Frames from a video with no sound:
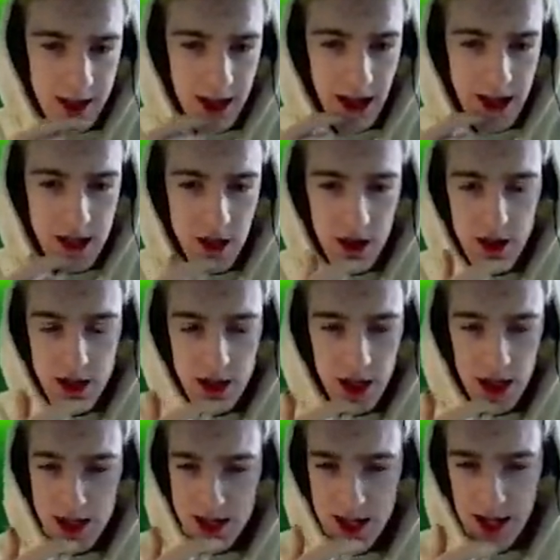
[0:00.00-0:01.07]
He's not as
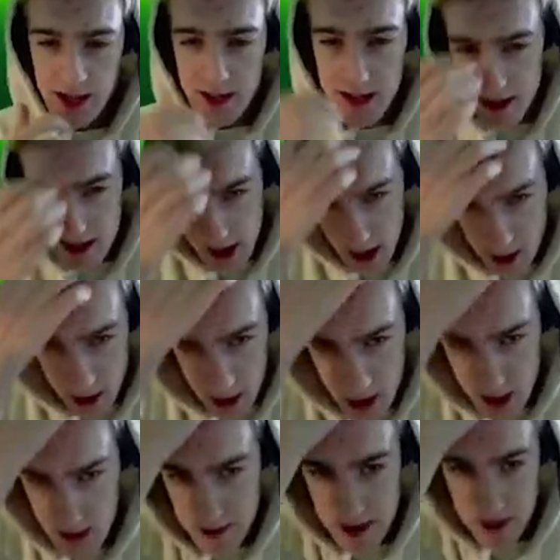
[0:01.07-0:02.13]
good as the others. I don't
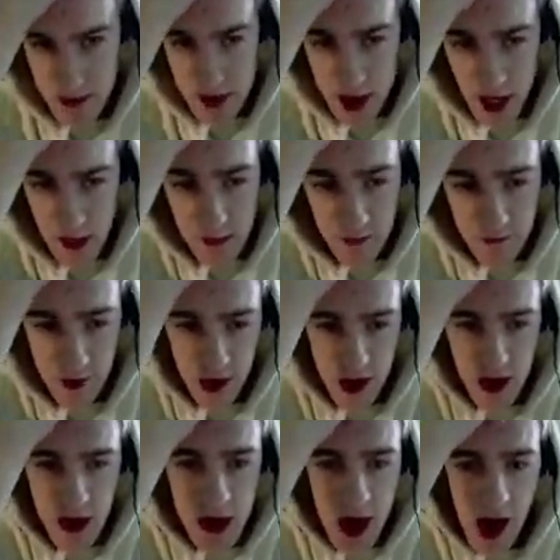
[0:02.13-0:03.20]
use him as much. I
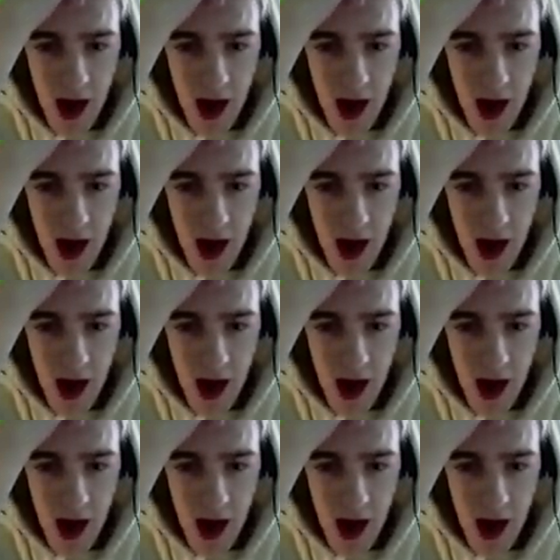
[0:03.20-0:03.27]
prefer...